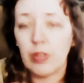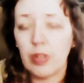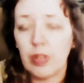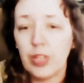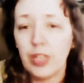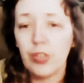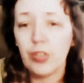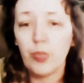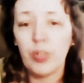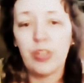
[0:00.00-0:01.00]
I think it's
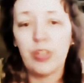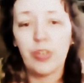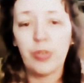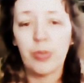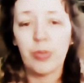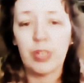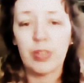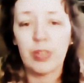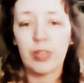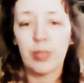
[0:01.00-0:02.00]
just 1 to 2
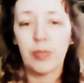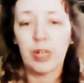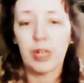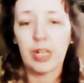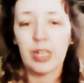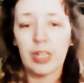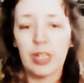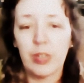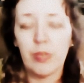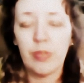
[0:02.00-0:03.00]
is double wide, and
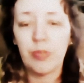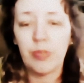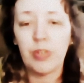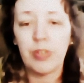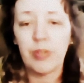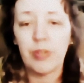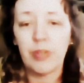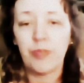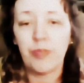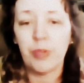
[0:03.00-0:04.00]
then 2 to 3 and 3
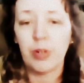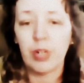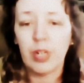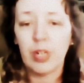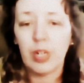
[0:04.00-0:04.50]
to 4